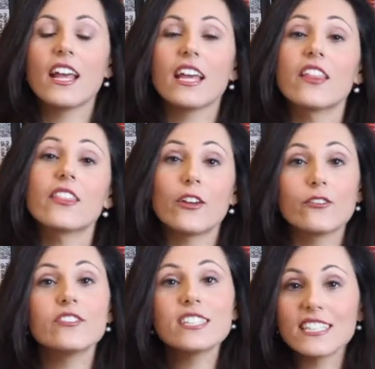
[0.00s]
In the
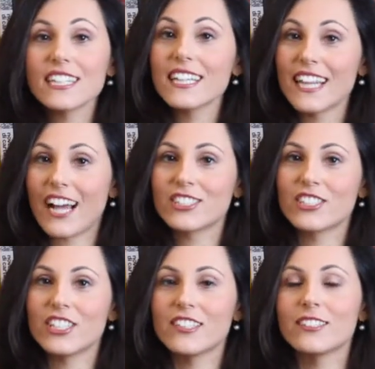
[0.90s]
Uffizi
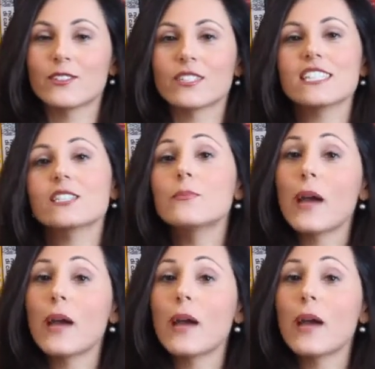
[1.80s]
collection, there is a